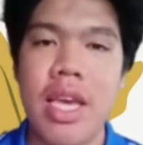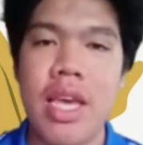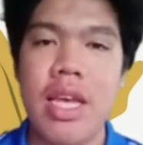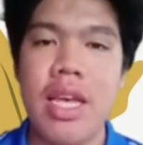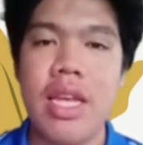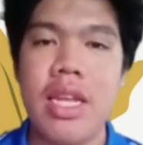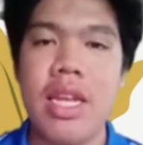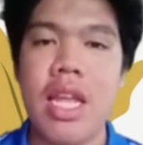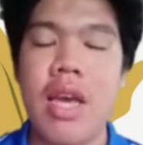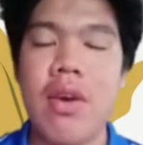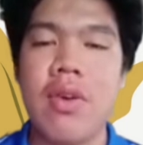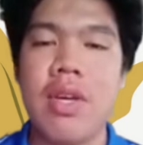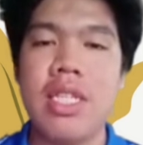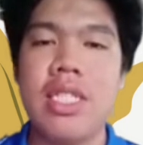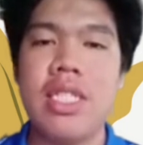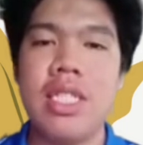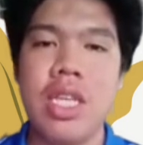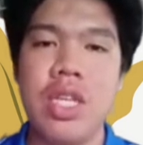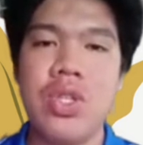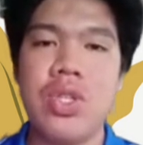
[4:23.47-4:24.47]
Now, as
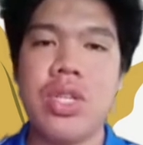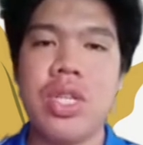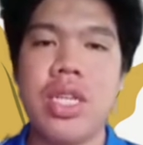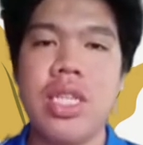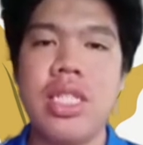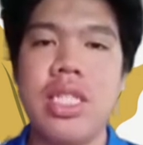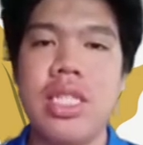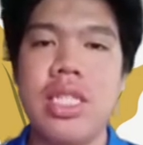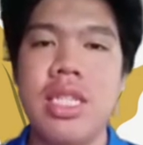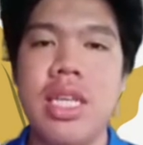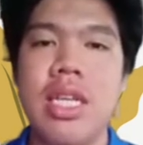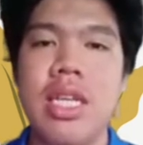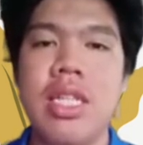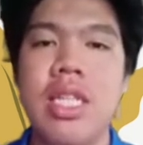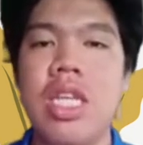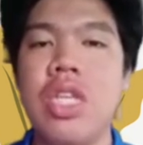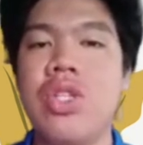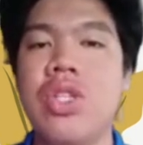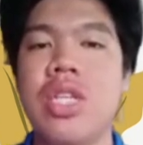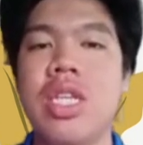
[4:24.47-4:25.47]
teachers
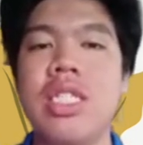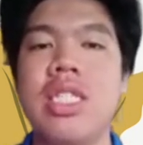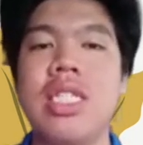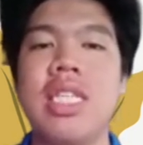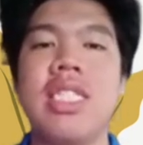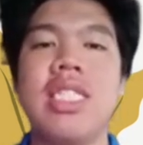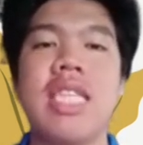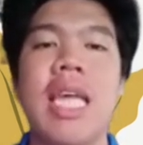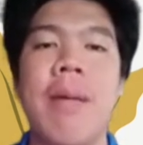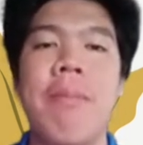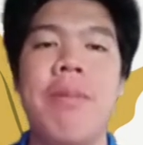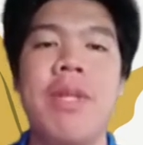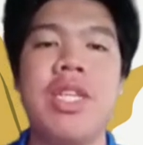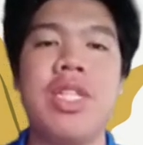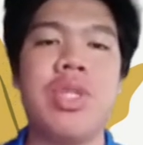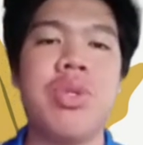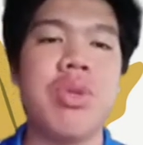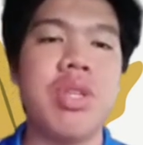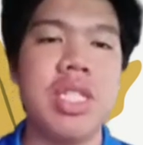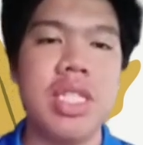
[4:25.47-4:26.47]

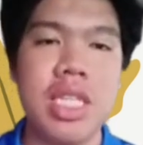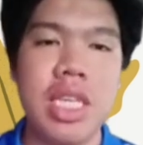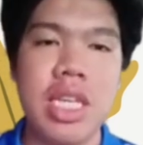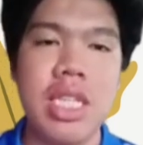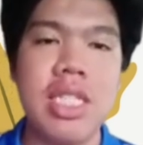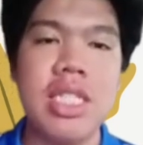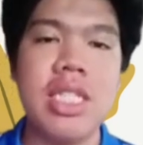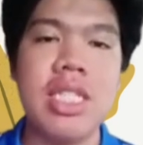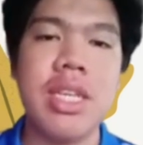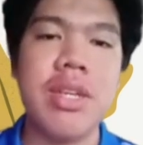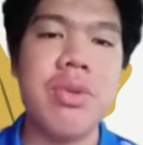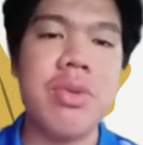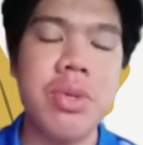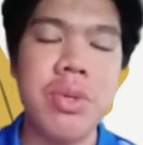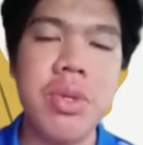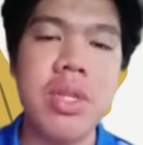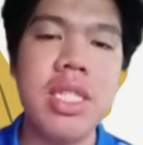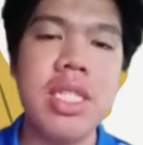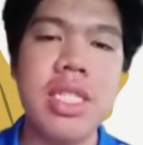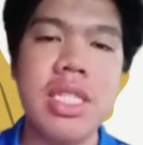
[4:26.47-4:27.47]
establish routines and
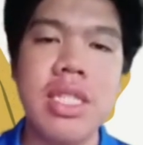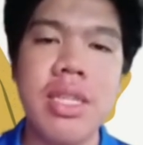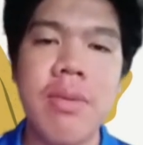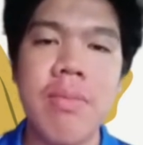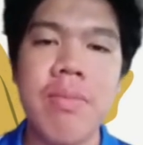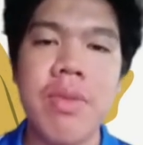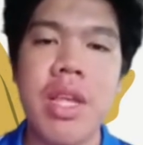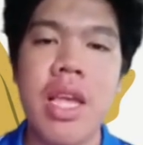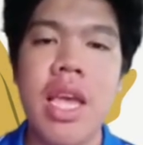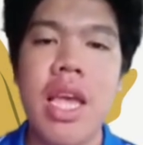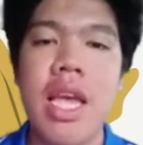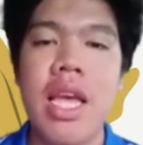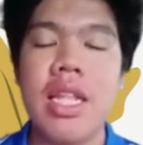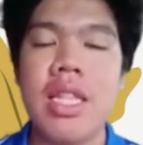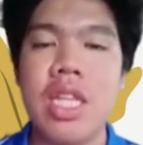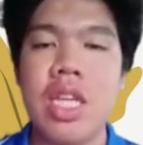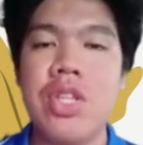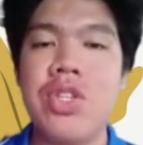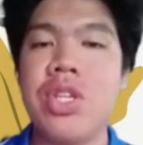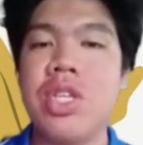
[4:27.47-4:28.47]
rules.
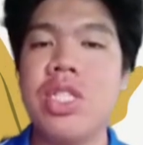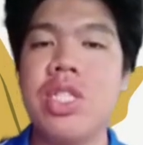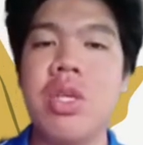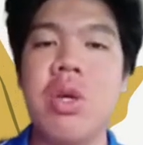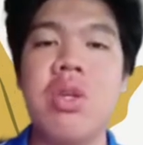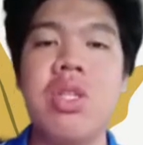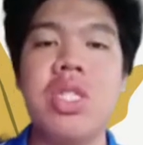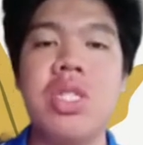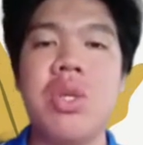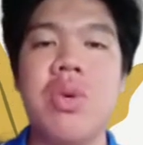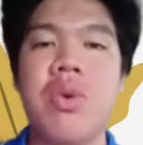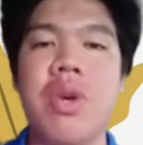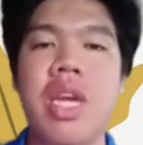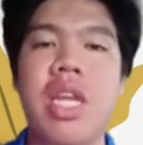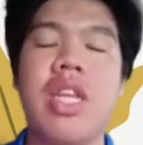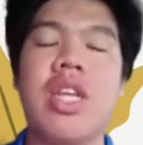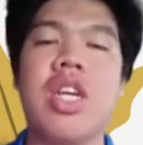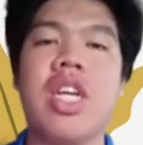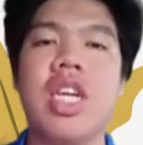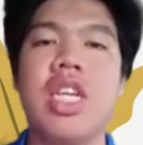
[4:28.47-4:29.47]
Teachers also
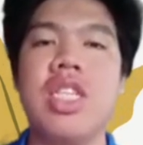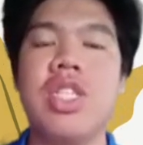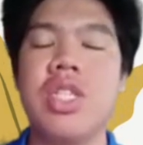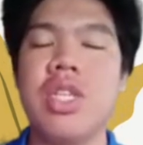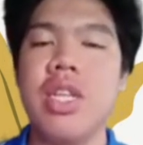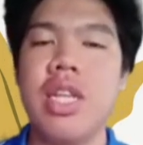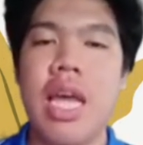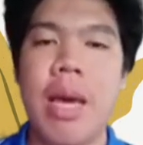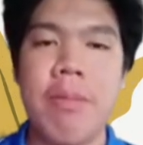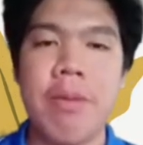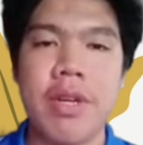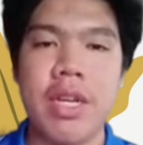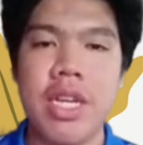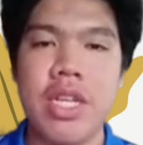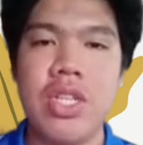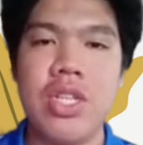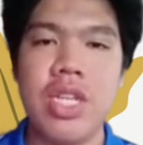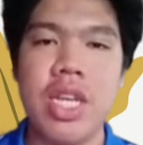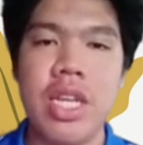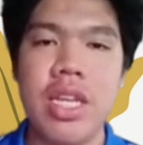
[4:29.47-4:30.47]
encourage
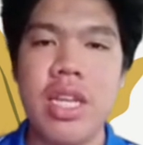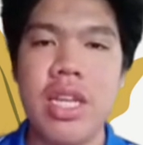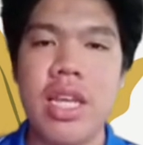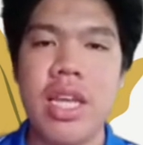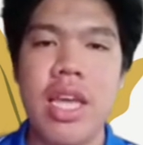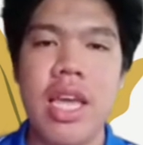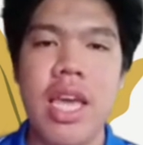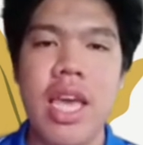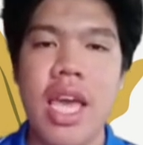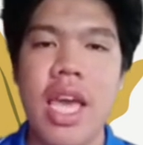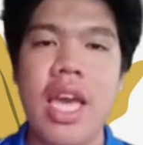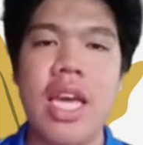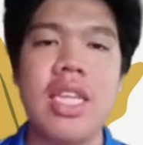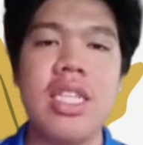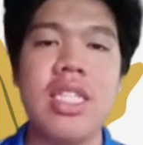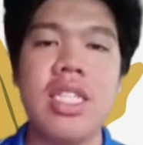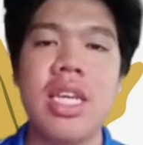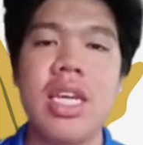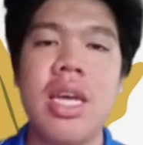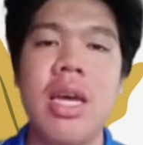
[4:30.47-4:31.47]
collaboration
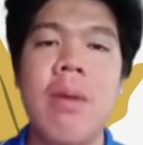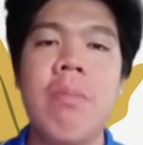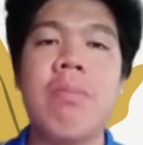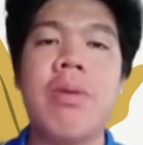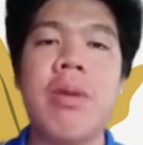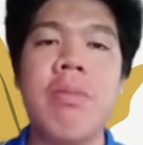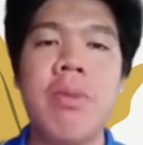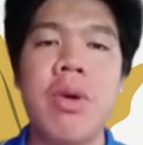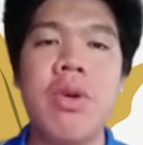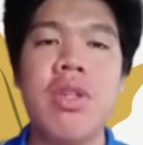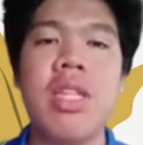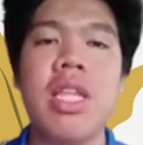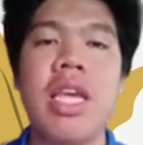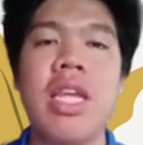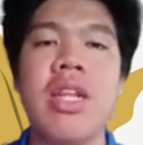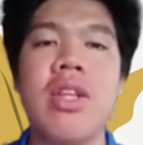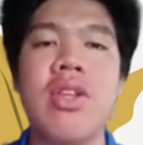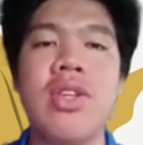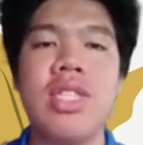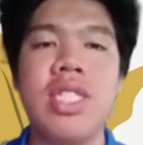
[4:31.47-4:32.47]
and promote
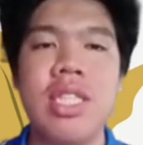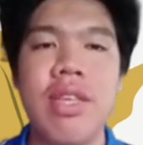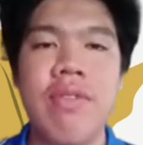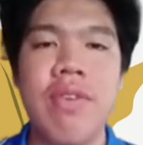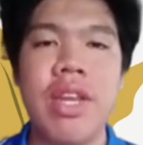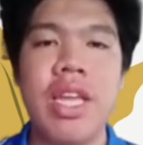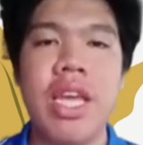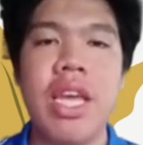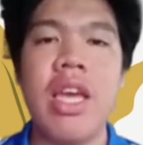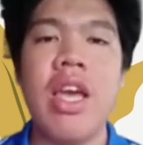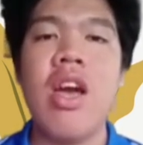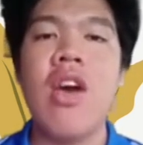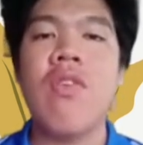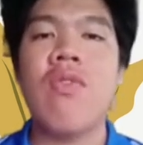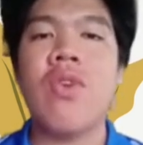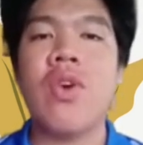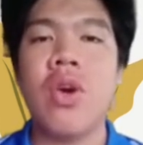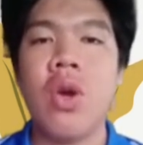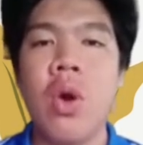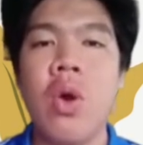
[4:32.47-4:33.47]
inclusivity
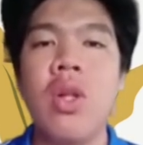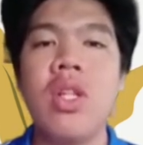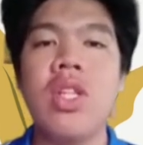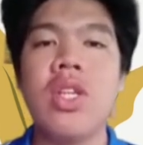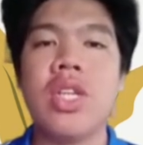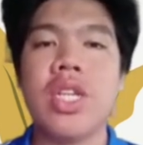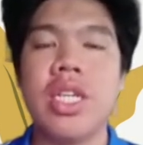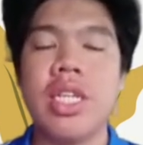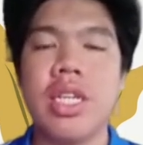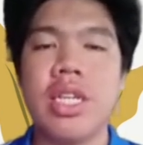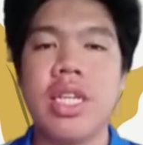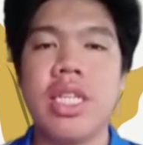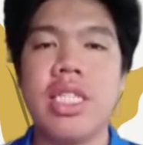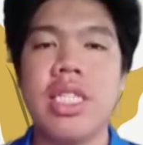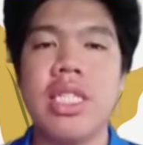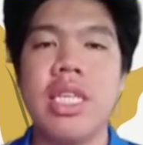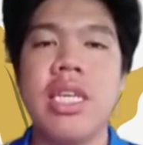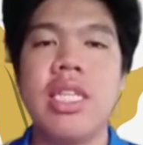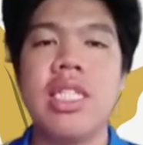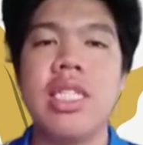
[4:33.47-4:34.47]
for all
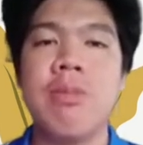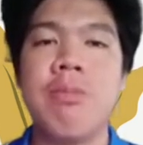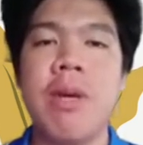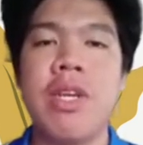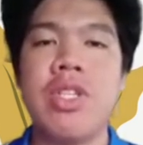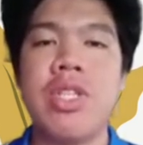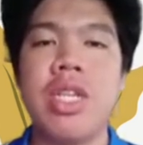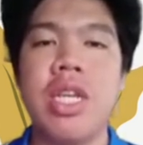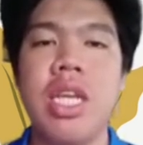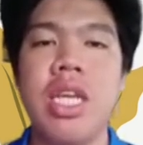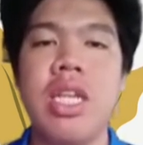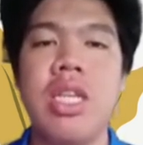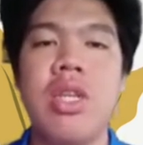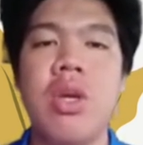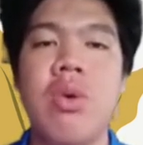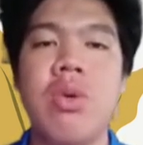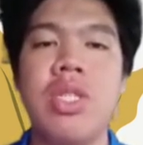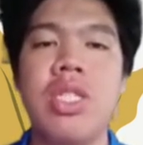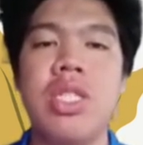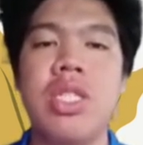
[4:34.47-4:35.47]
learners, especially
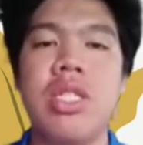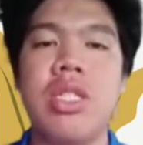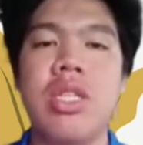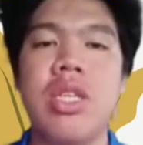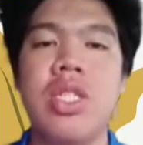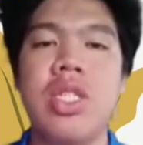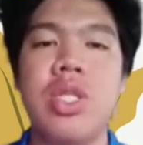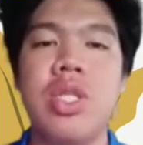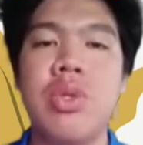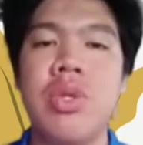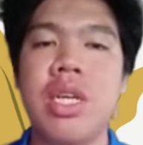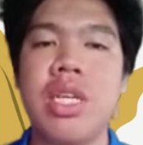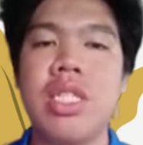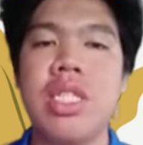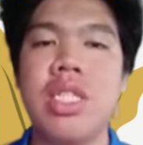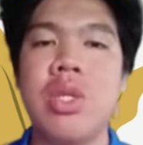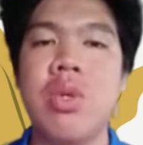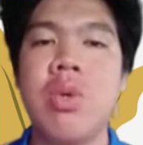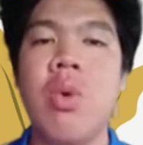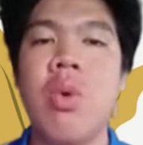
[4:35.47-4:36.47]
those
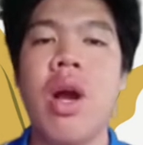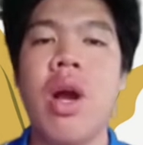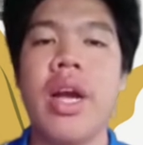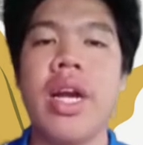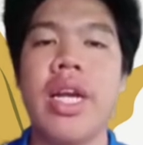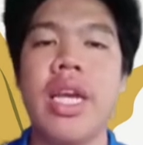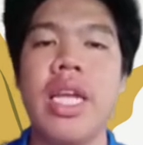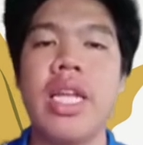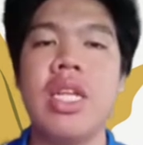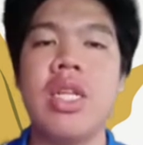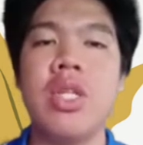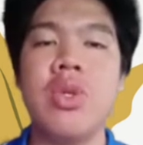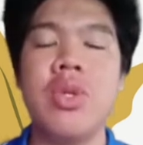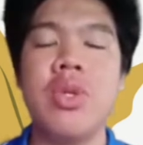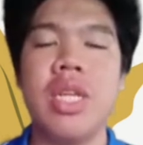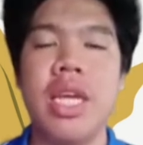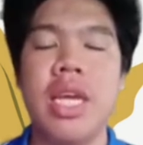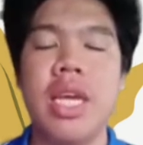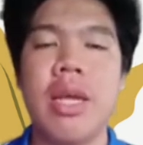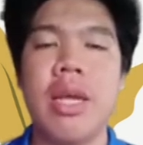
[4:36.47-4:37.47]
students who are
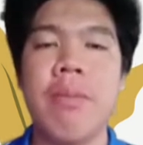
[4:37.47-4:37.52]
included